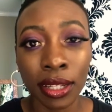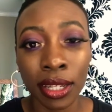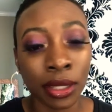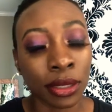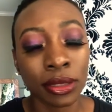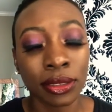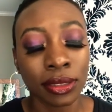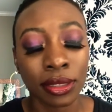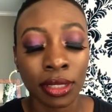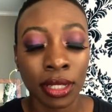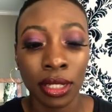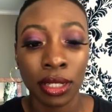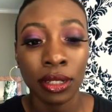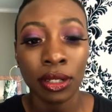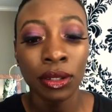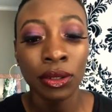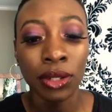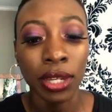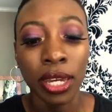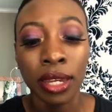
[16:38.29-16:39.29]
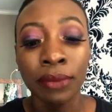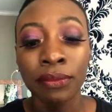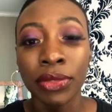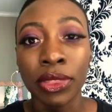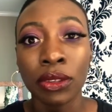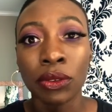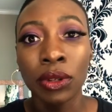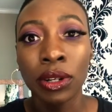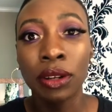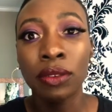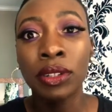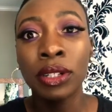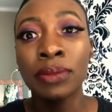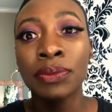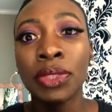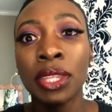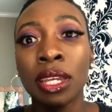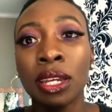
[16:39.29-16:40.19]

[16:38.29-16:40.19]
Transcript: I was like, okay, whatever.